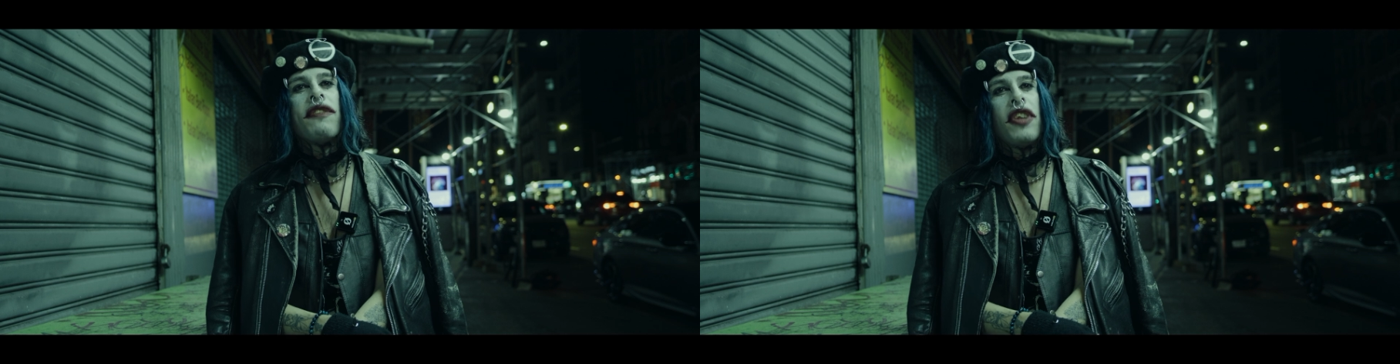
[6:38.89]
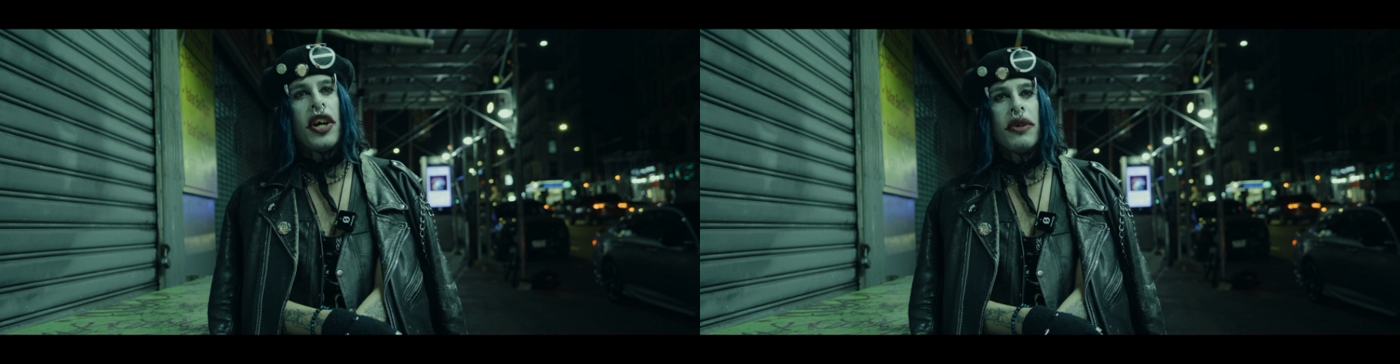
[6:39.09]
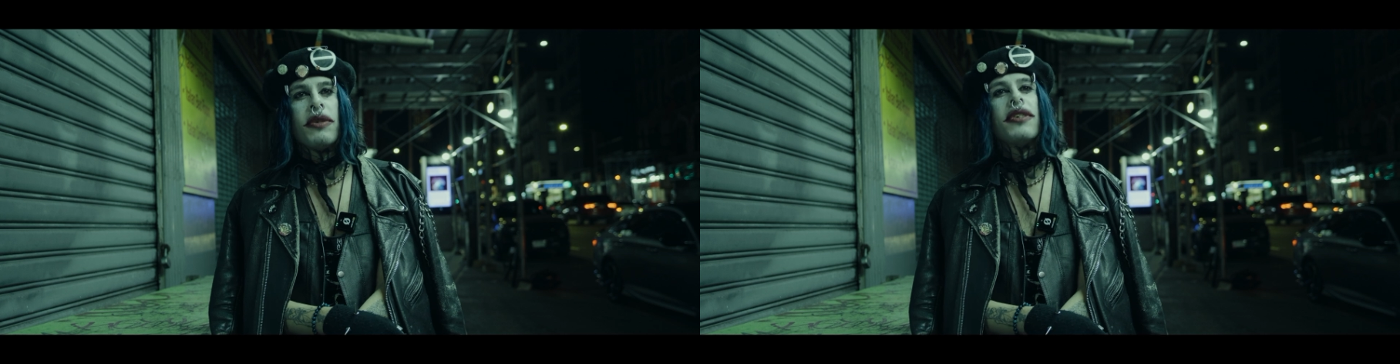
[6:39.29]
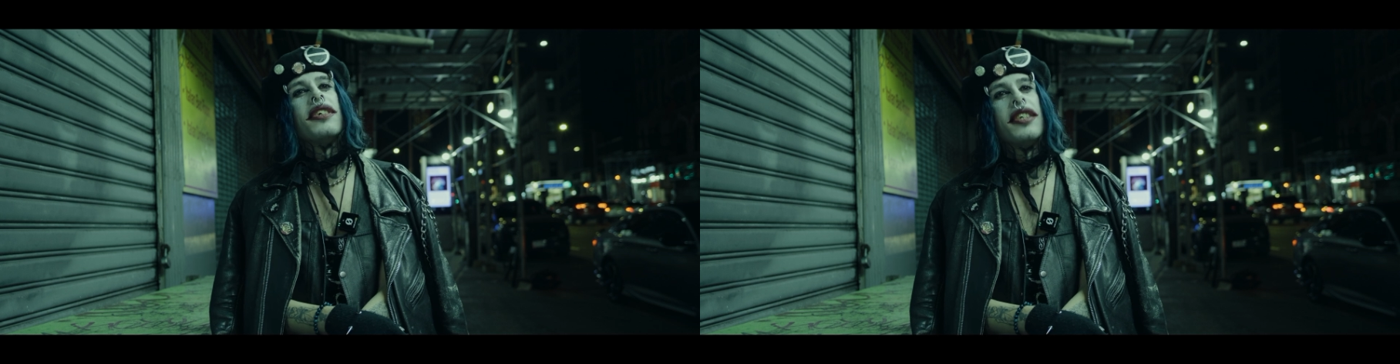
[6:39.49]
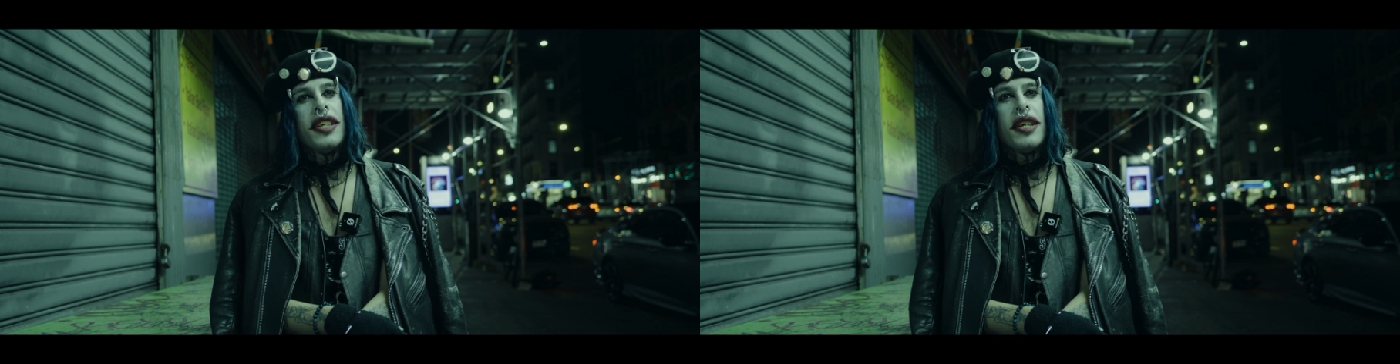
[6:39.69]
flow,
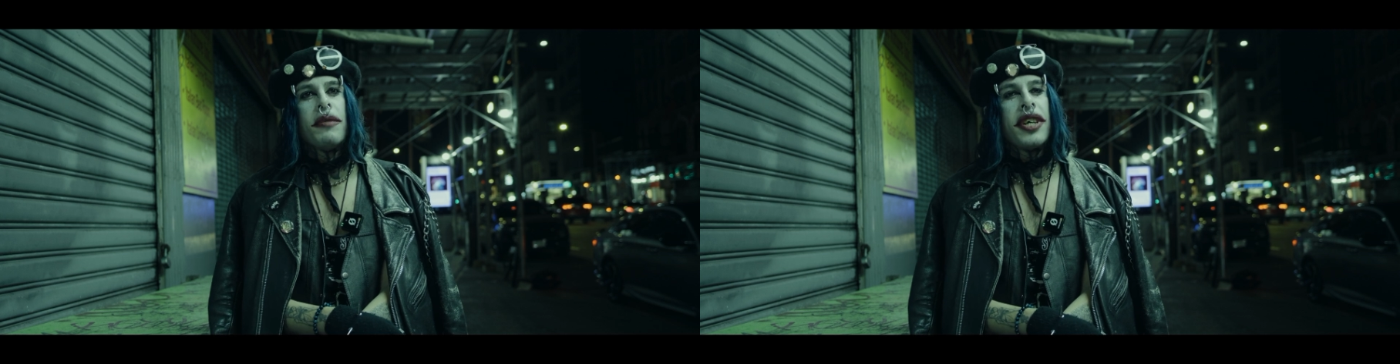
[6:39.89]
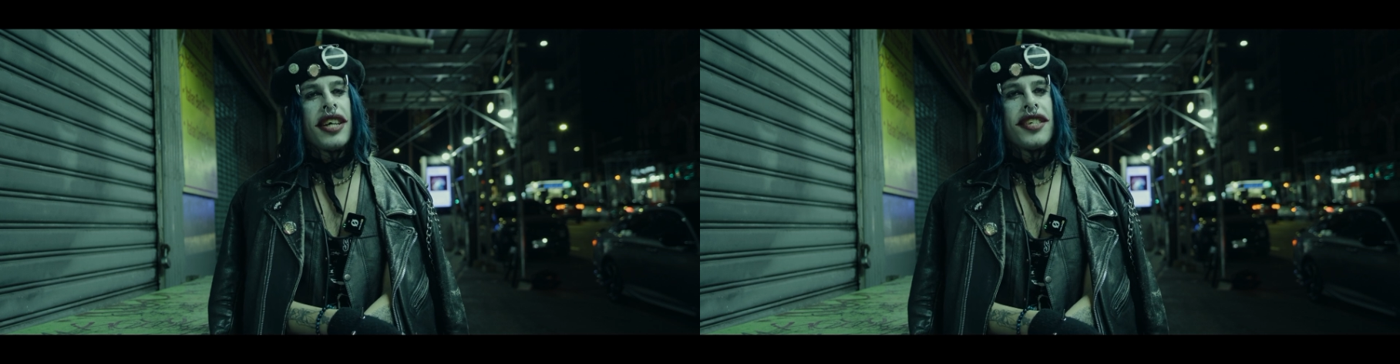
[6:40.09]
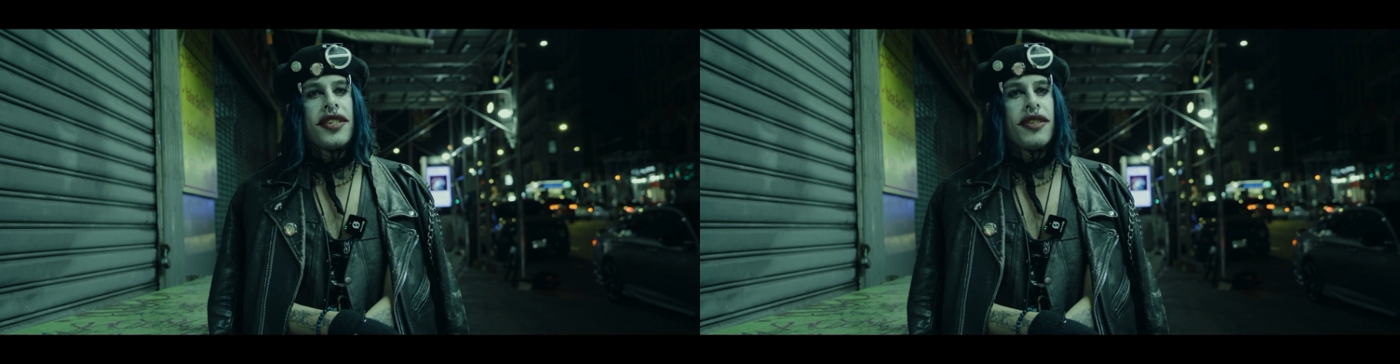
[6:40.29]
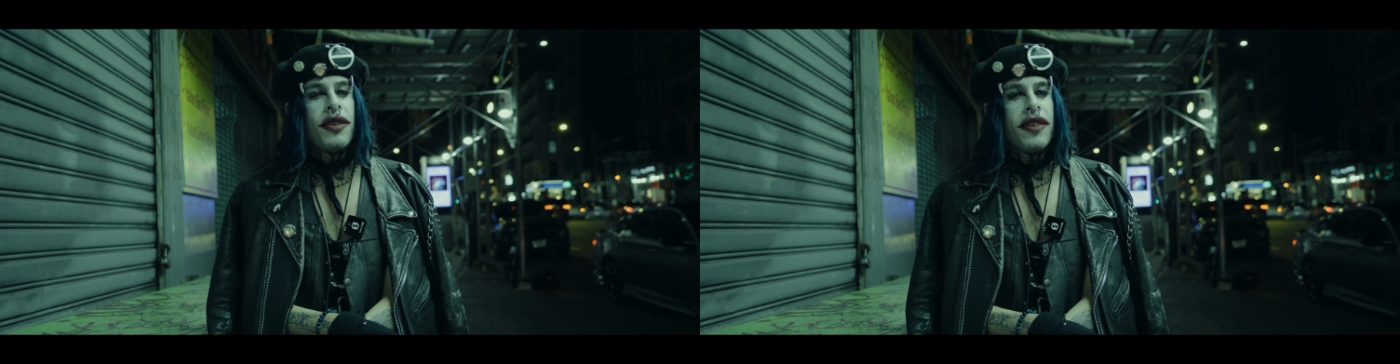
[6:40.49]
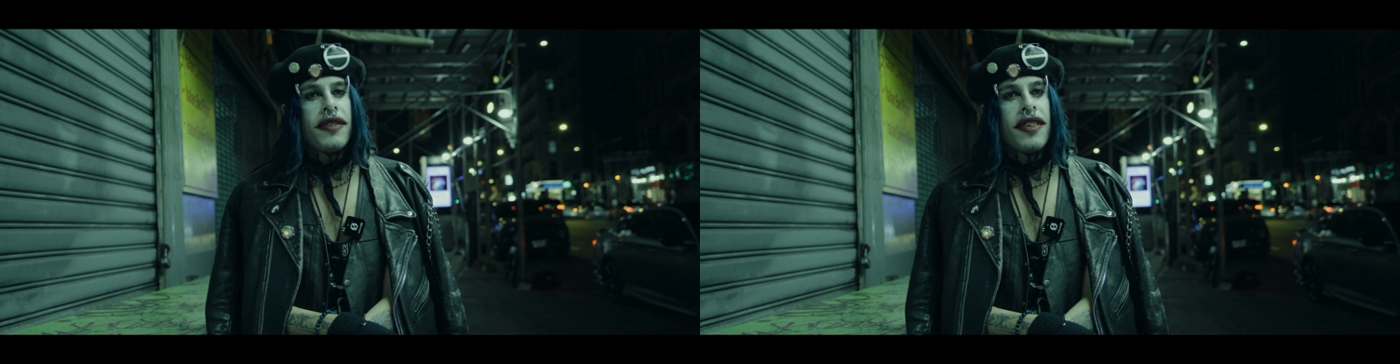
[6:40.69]
because
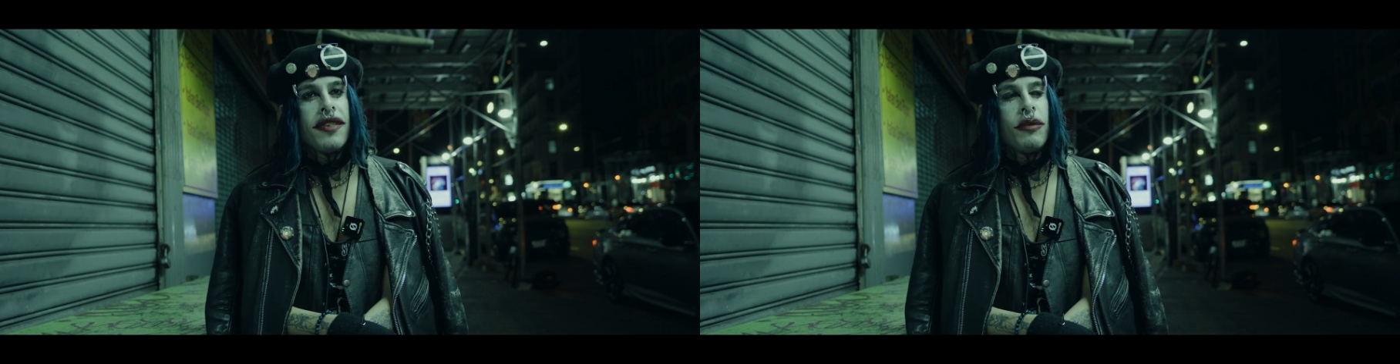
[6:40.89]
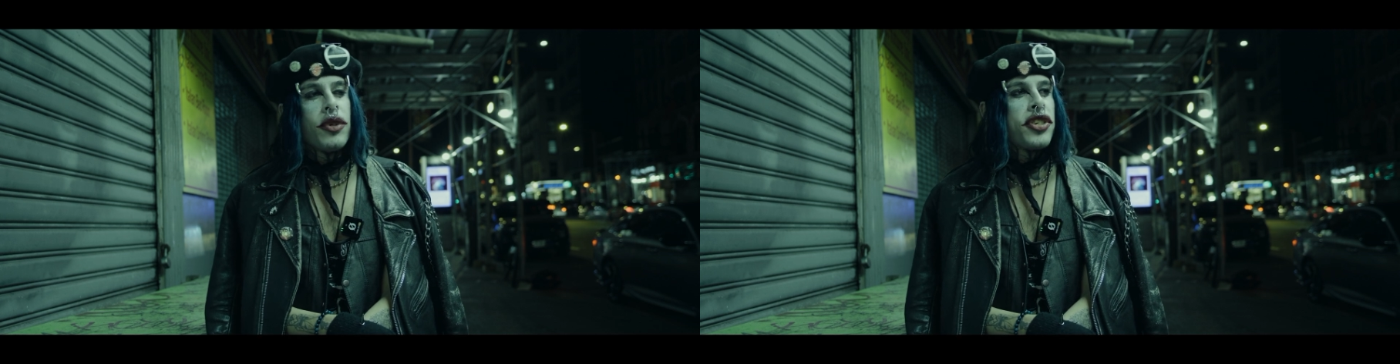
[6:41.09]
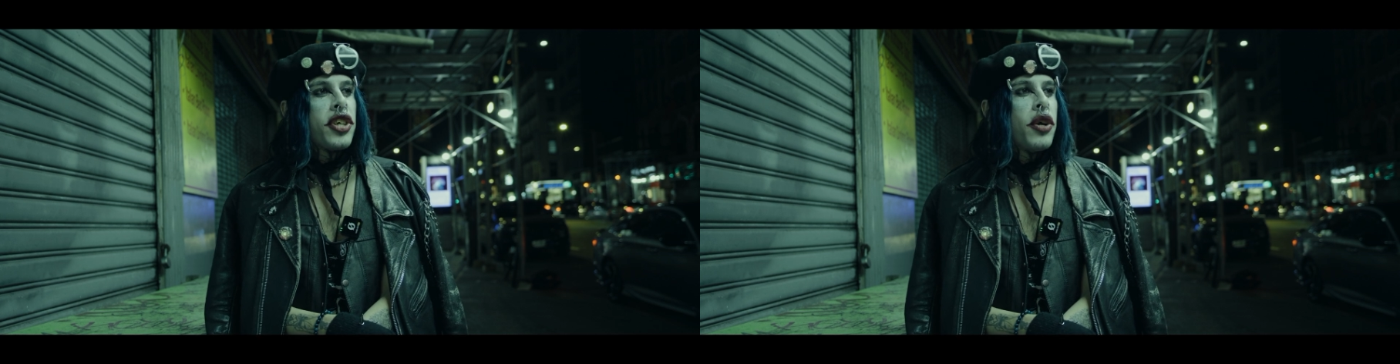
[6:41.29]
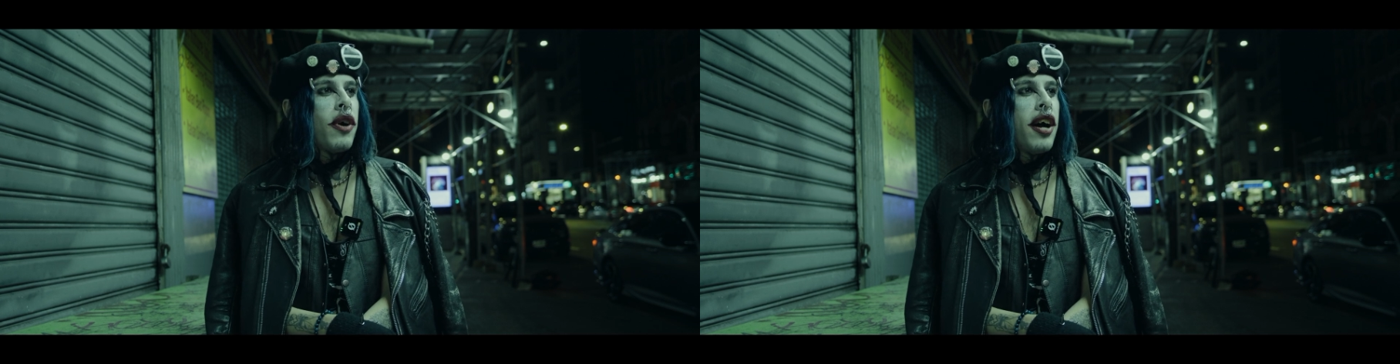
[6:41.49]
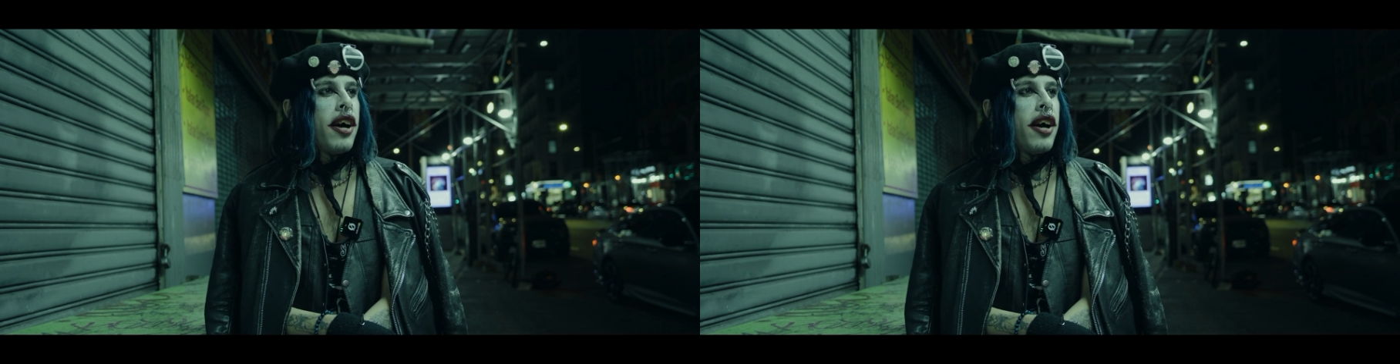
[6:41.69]
we're so,